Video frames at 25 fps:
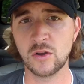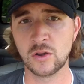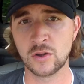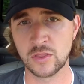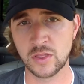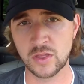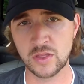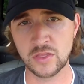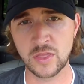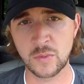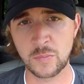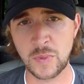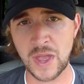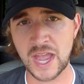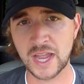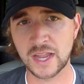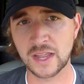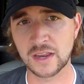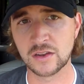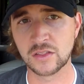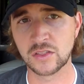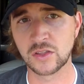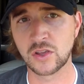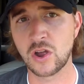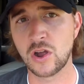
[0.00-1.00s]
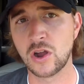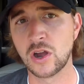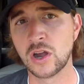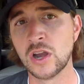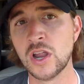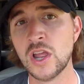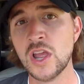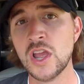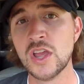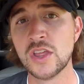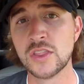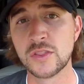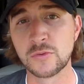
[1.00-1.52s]
or the back end of the car.
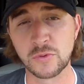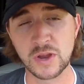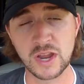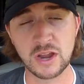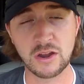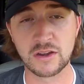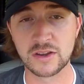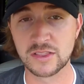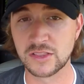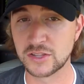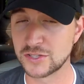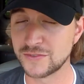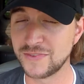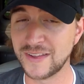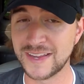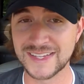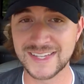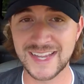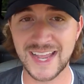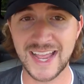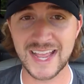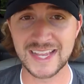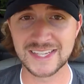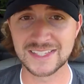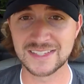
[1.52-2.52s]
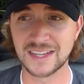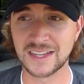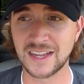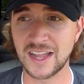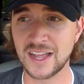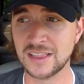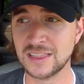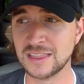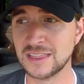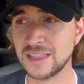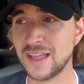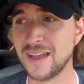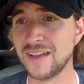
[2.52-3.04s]
The rear end looks
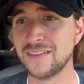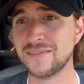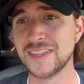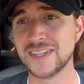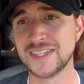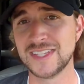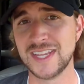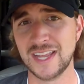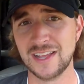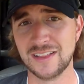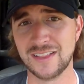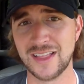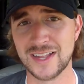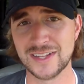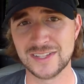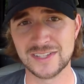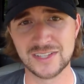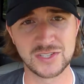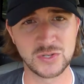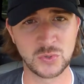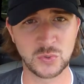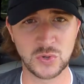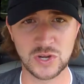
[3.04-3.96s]
fantastic. I love the taillights. The